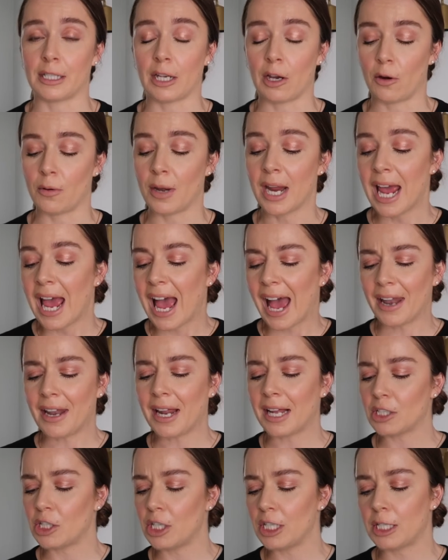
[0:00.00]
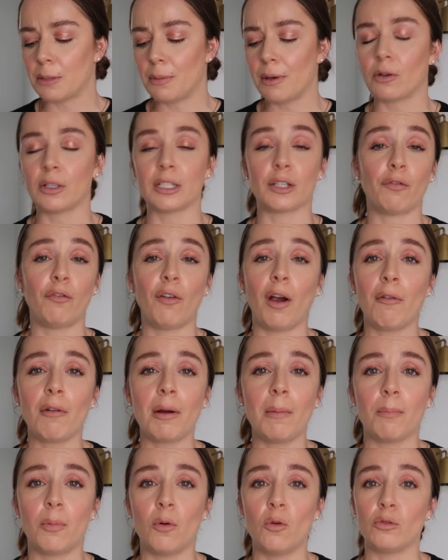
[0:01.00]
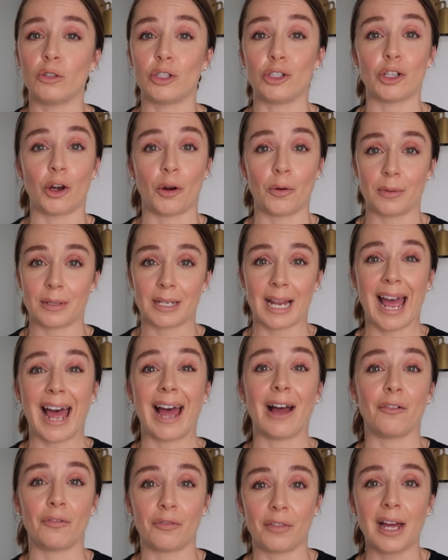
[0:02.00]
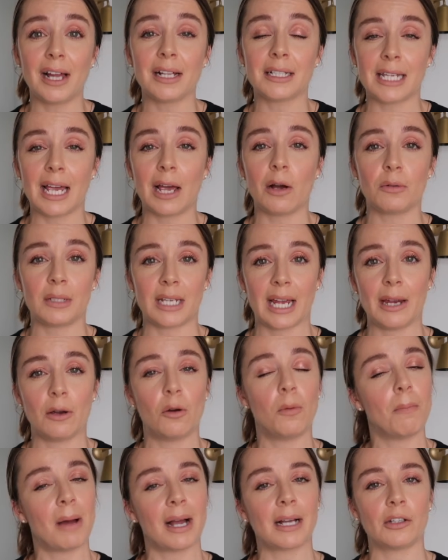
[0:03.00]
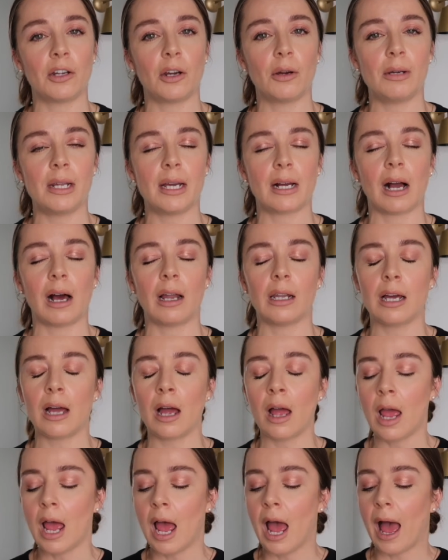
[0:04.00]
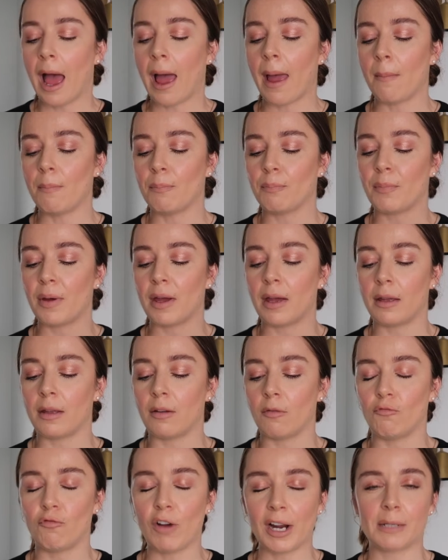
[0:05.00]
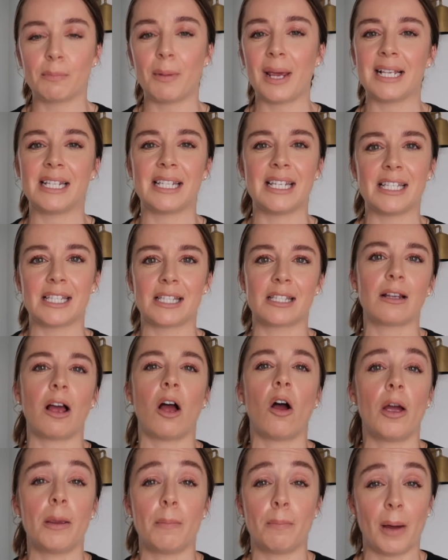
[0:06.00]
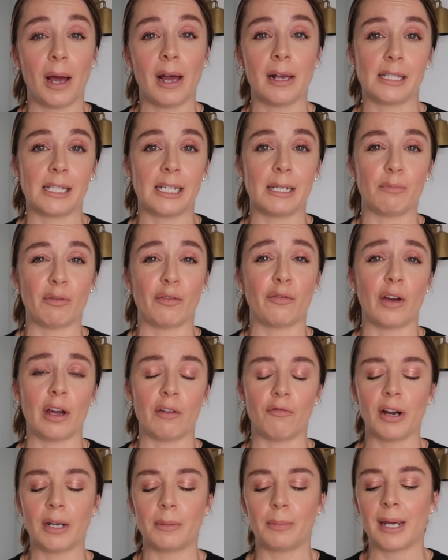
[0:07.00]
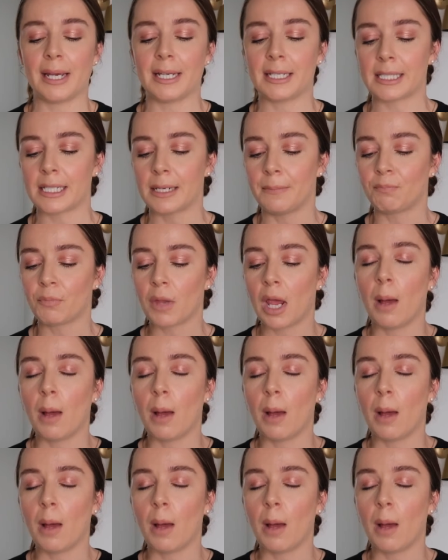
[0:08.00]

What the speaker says: tone. And actually, to be honest, Farrow and Balls don't have that telltale magnolia colour, but red based is, I personally prefer red based.